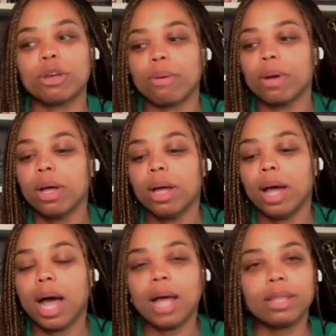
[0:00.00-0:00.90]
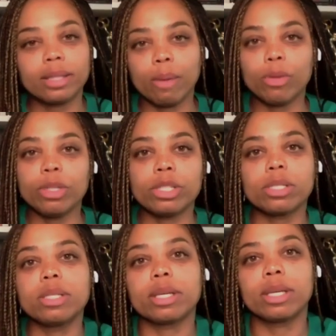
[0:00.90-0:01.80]
So I think that we
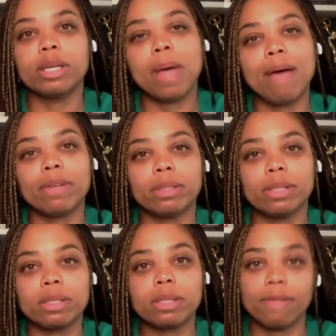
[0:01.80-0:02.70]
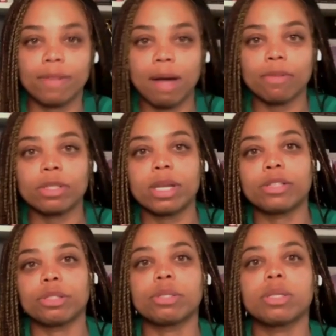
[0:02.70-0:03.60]
just need to keep having these tough
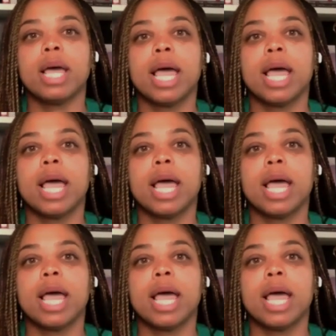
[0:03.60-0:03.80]
conversations.